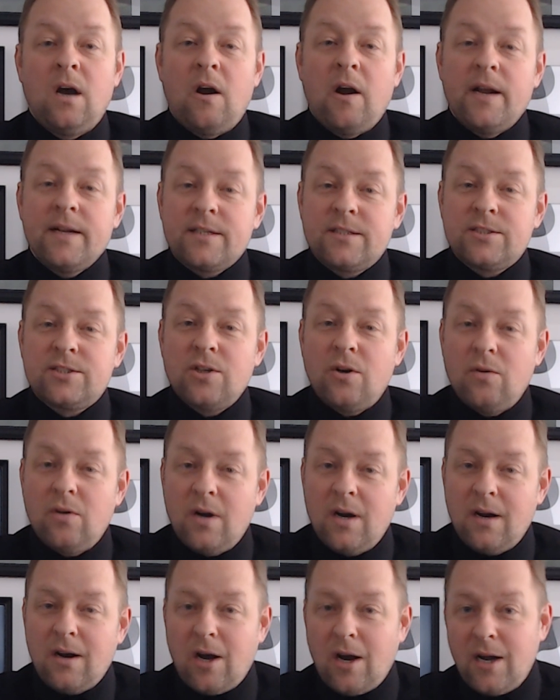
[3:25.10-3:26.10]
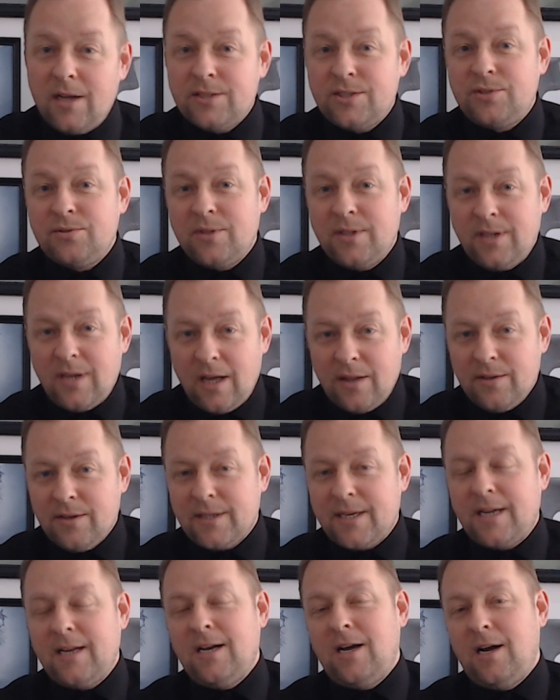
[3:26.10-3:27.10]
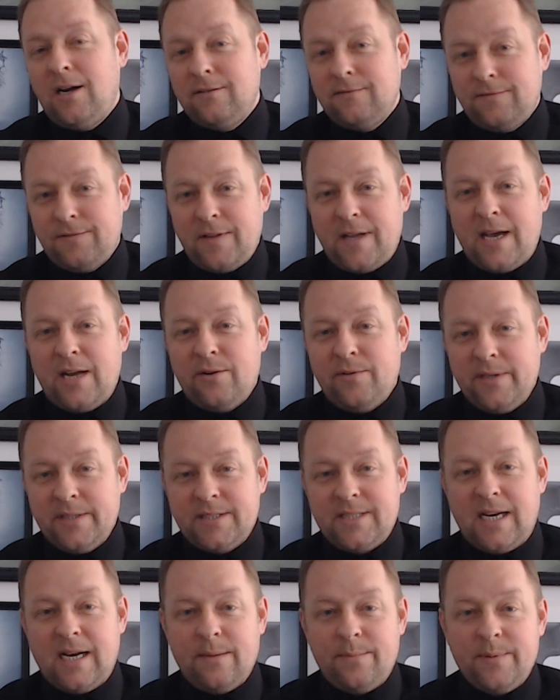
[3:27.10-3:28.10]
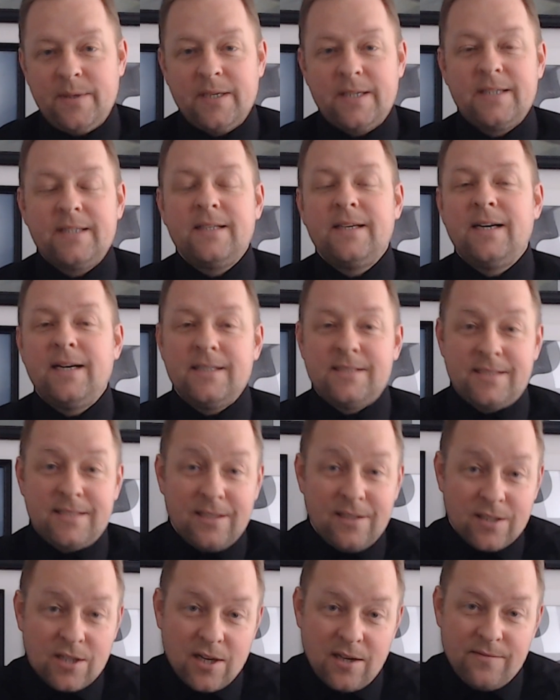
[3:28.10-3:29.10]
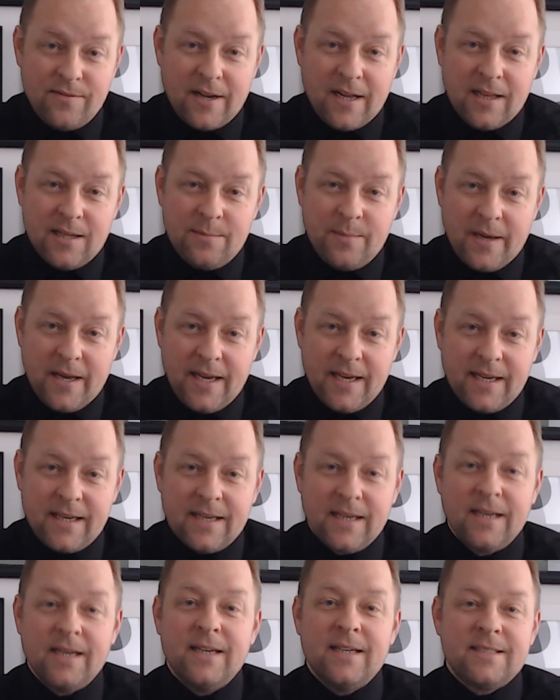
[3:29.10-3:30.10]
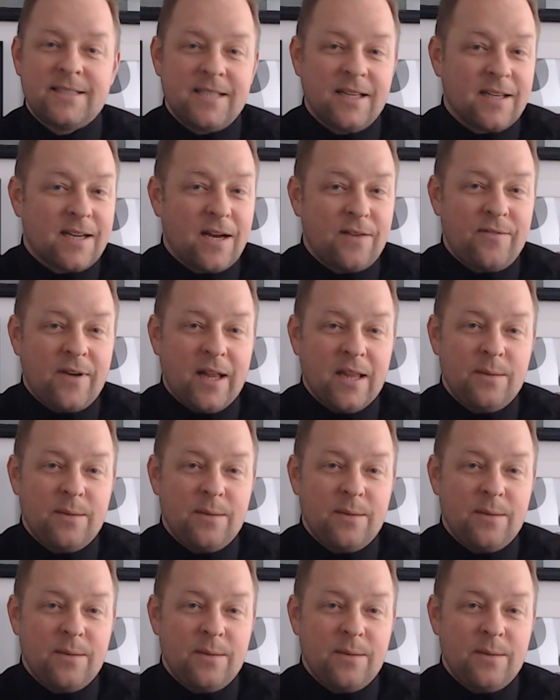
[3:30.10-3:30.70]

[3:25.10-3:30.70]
All right, so on to another kind of unflattering topic, Silicon Valley Bank. Silicon